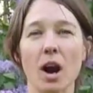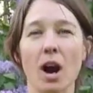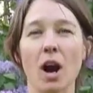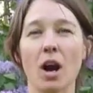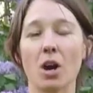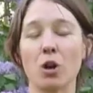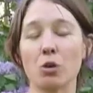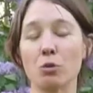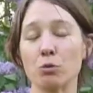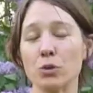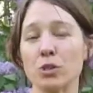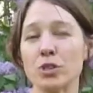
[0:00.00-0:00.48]

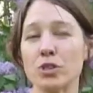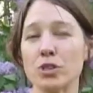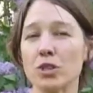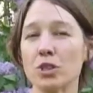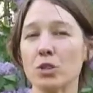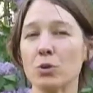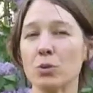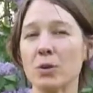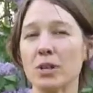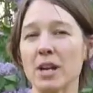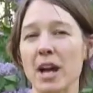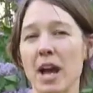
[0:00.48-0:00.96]
our
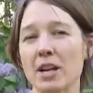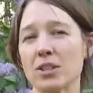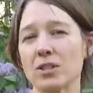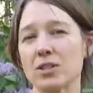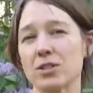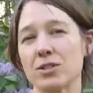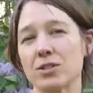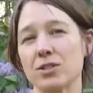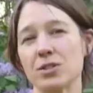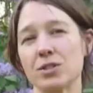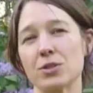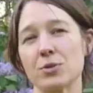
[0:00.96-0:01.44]
original
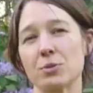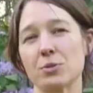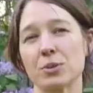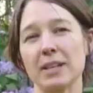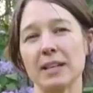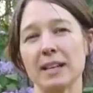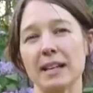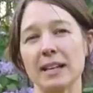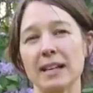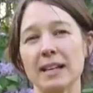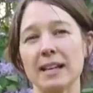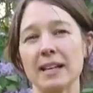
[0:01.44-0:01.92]
reactions to the
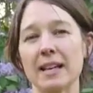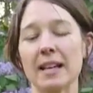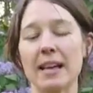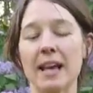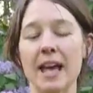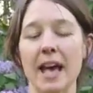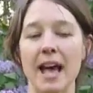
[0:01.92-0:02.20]
reading